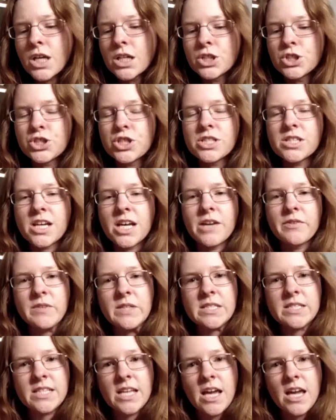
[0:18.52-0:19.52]
She's kind of
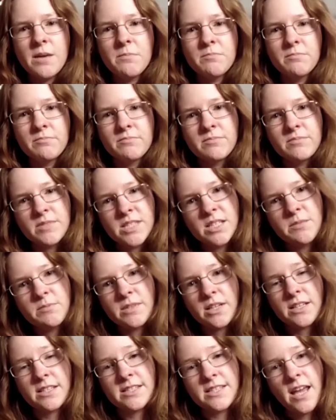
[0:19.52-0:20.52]
at the same,
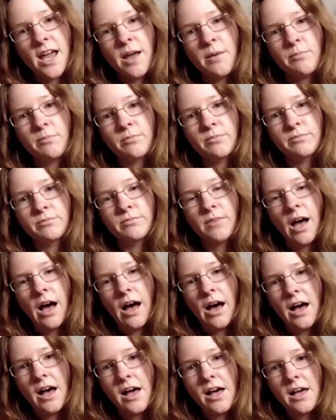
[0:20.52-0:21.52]
seems like the same
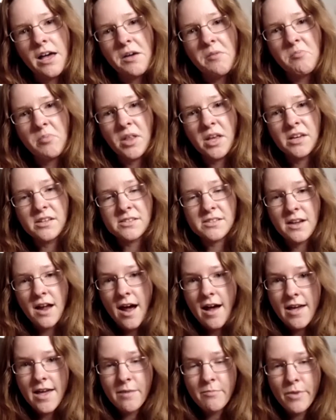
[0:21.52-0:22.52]
place that
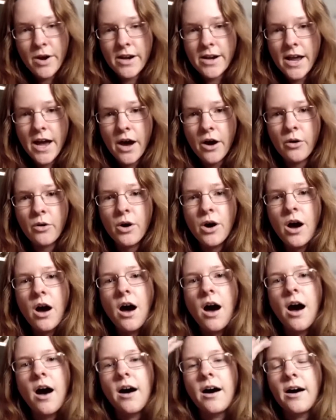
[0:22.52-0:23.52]
I am right now.
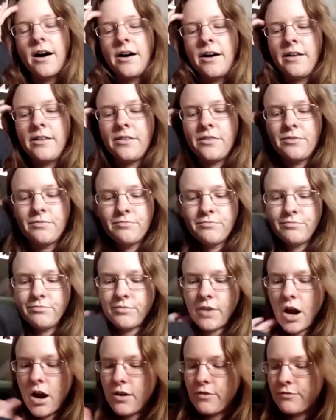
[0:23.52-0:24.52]

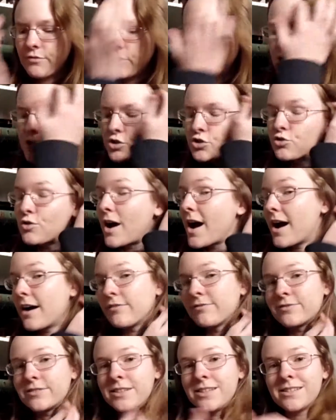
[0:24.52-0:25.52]
Our first
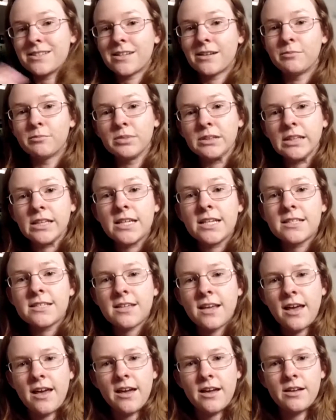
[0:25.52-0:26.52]
draft is
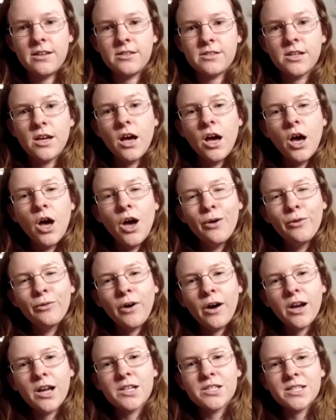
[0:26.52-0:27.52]
complete, and
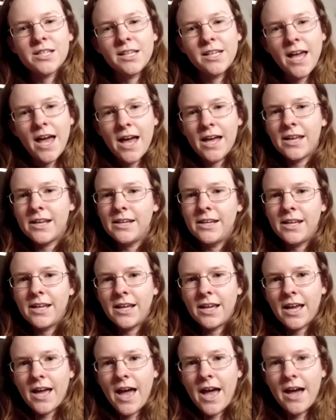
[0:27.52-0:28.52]
gone on to the
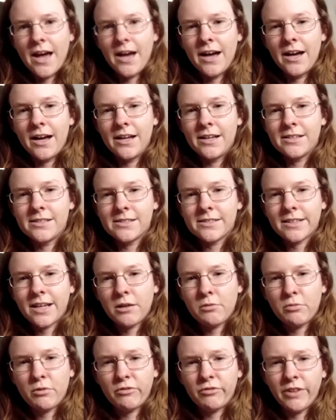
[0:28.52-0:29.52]
editing and
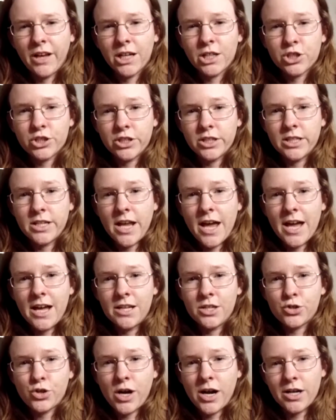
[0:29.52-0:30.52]
kind of reflection
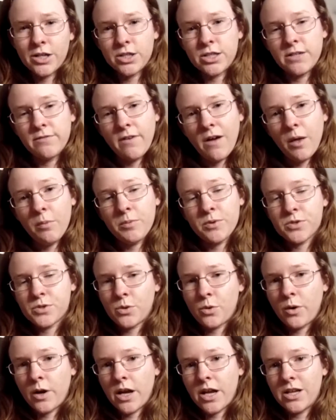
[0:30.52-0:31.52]
and trying to develop the
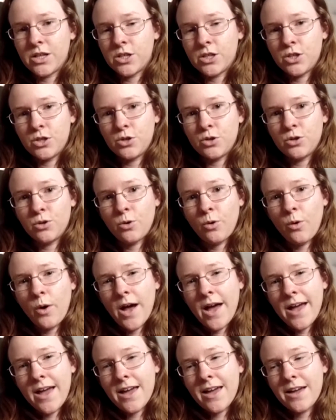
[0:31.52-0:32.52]
story into
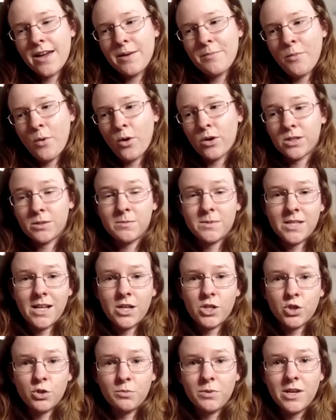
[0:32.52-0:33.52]
a more
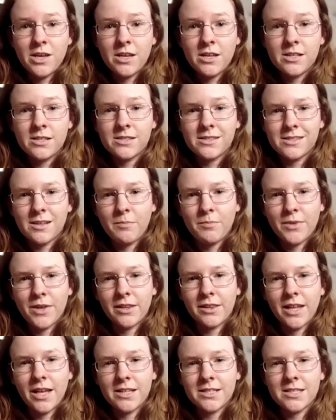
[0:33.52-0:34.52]
substantial piece,
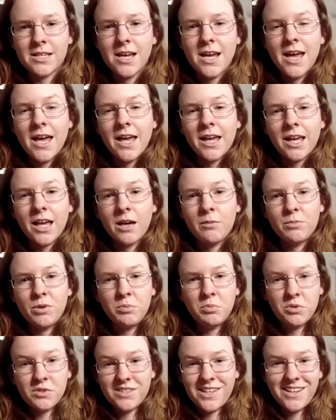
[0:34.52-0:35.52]
something that can be
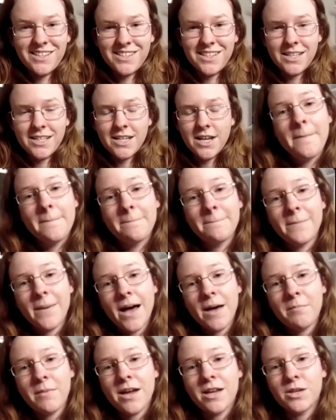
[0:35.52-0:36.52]
presented.
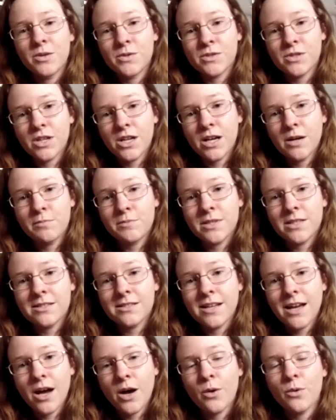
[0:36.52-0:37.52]
My manuscript is
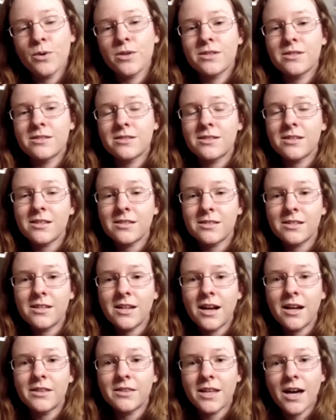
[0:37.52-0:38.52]
now
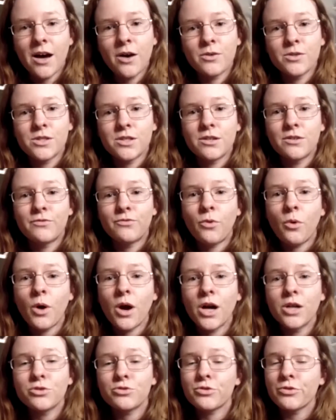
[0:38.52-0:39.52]

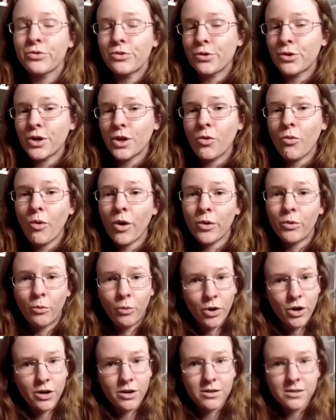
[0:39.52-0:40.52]
69,431
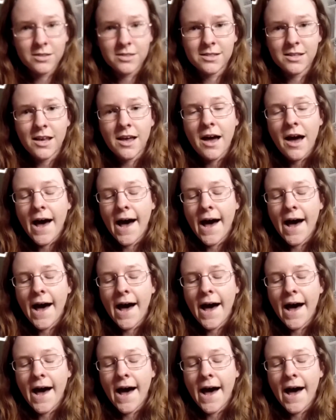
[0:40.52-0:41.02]
words,